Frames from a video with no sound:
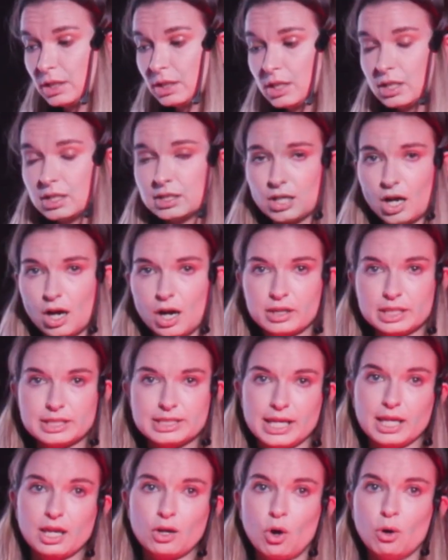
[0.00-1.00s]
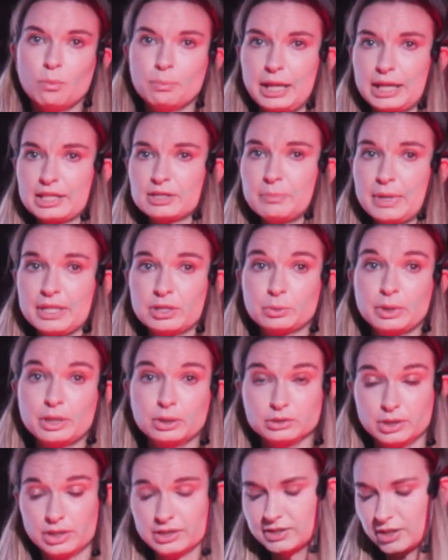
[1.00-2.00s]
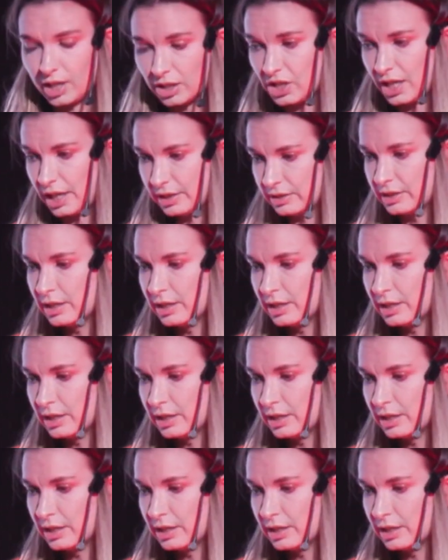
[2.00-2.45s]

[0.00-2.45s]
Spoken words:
targeting complex mental illness such as